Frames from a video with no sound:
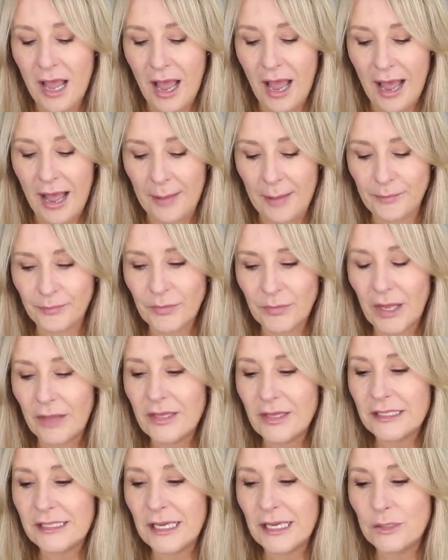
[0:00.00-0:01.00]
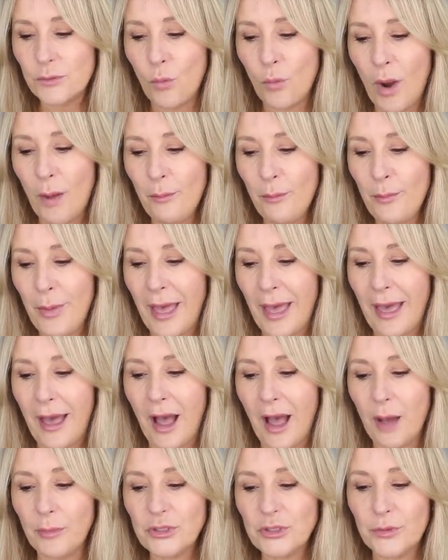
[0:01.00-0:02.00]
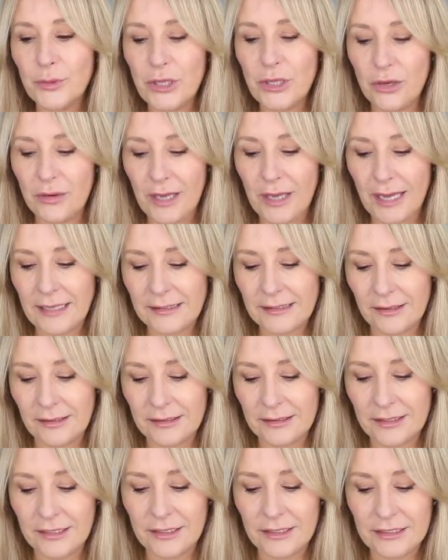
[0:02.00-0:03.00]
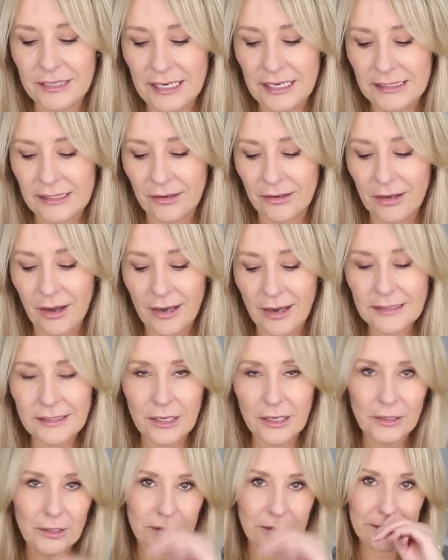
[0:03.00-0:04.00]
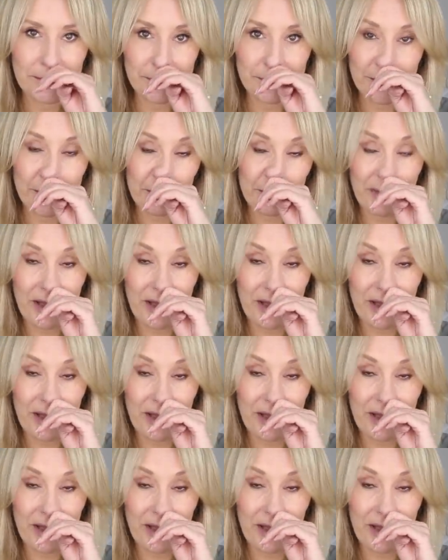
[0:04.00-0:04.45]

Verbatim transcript: Um, this is one pair up to a UK size 13, so guys can use them too.